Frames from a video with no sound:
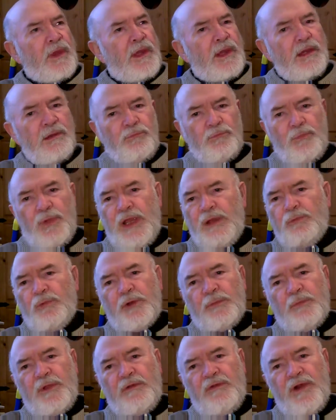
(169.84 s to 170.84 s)
It
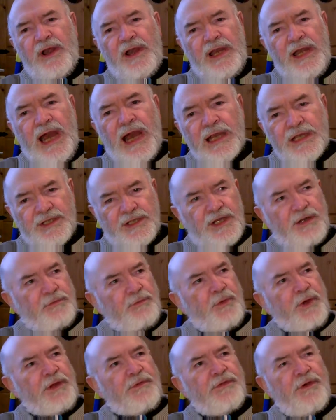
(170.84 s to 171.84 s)
would be very nice
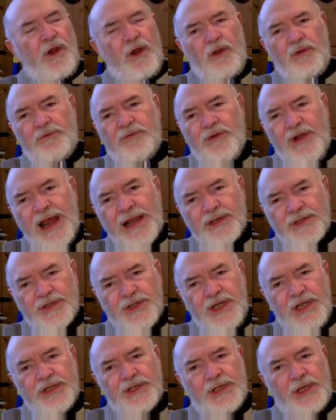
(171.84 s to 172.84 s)
if we'd followed France
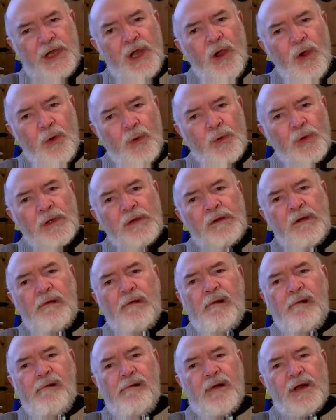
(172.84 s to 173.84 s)
years ago
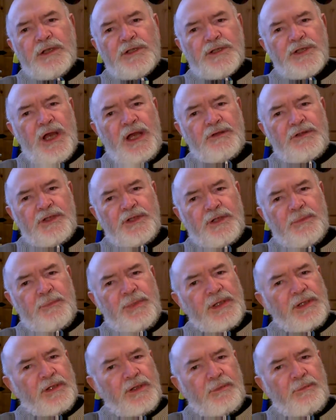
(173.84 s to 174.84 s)
and started to
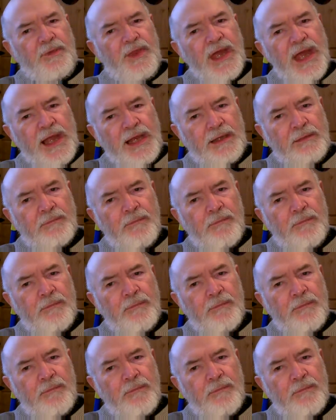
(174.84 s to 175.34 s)
build them then,